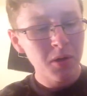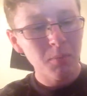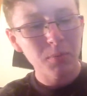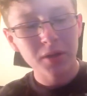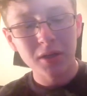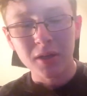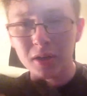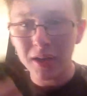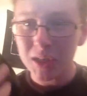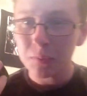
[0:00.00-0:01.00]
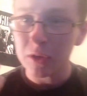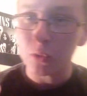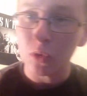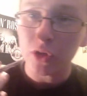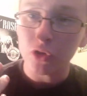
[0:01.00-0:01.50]
But the Xbox
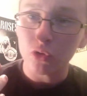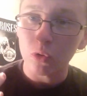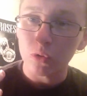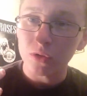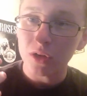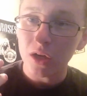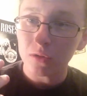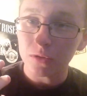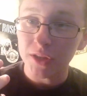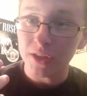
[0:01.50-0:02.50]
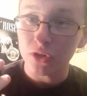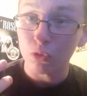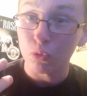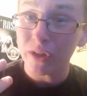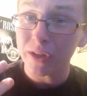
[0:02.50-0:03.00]
One controller toggle sticks,
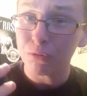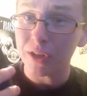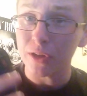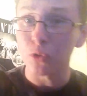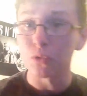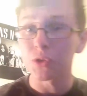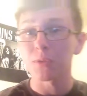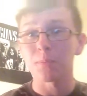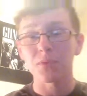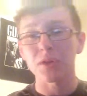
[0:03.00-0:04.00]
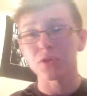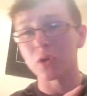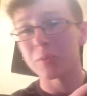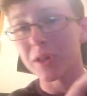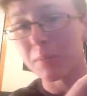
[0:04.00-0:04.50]
they're really, really loose. So I
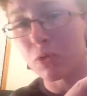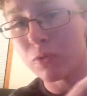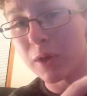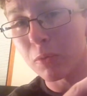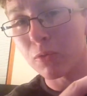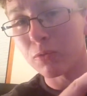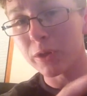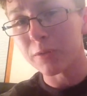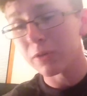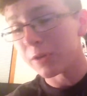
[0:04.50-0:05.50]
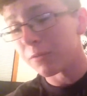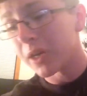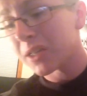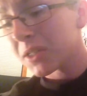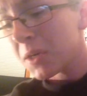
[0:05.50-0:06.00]
mean they move really, really
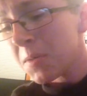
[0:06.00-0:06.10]
fast.